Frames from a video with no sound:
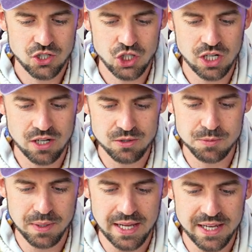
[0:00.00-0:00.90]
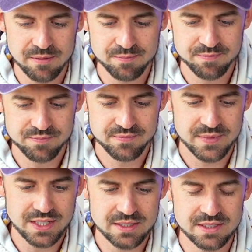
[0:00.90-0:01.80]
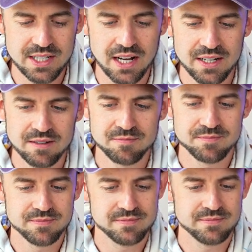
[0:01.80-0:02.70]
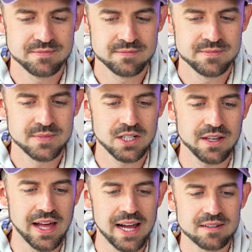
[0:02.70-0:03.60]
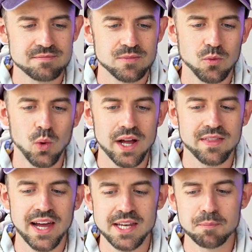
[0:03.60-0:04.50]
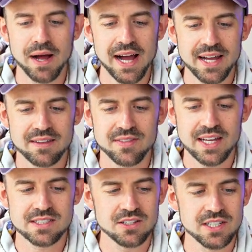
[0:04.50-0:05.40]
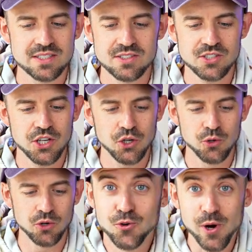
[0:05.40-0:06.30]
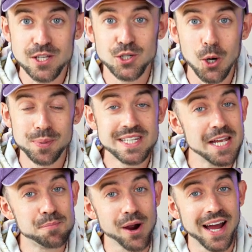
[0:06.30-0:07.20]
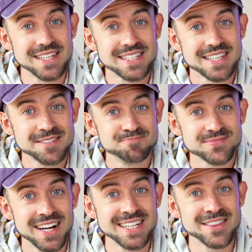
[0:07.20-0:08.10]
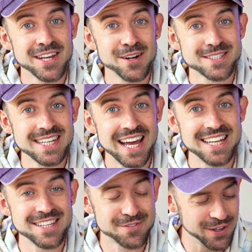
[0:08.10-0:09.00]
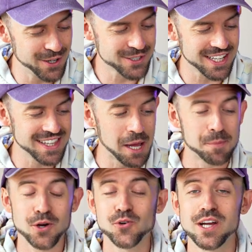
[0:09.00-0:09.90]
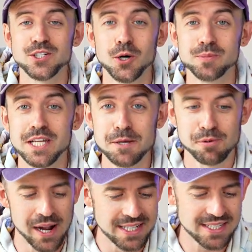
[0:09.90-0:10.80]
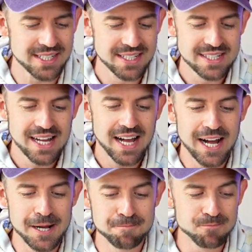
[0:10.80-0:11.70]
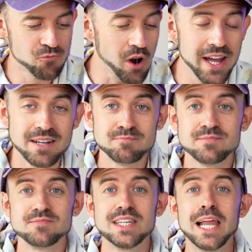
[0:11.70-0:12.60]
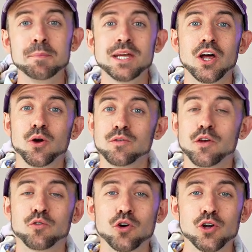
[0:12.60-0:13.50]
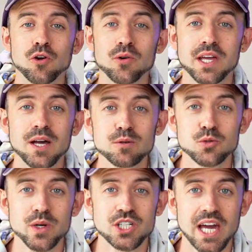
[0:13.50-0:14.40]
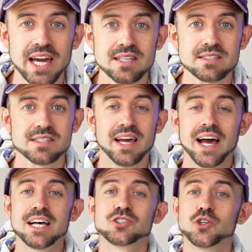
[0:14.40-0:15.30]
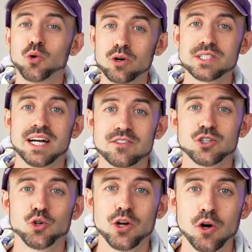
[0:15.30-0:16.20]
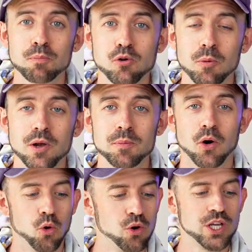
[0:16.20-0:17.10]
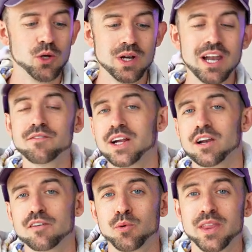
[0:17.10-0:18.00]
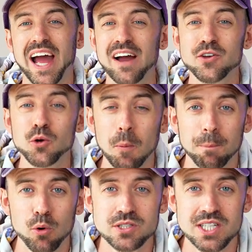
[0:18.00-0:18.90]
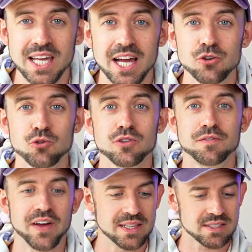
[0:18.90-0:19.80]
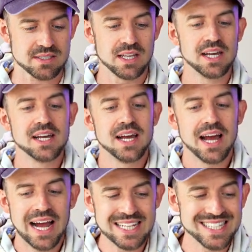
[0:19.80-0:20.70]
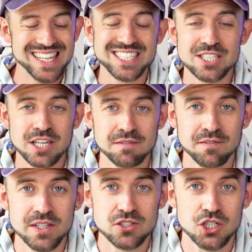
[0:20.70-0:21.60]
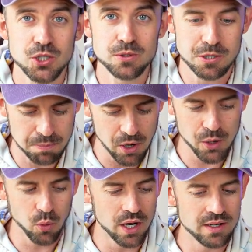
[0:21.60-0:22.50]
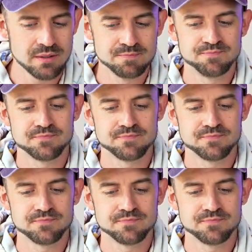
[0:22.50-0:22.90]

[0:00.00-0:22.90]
child's play. Done. Look at that. Whack that in a bag. That's nice and secure. Great job, Dbrand. I didn't think I was going to end this video saying that, but great job, Dbrand. Right. Let me know if you've got your own Killswitch case. Has yours had the Joy-Con problem, or are you loving life with it? Have you not bought it yet and you're on the fence and this has convinced you to buy one?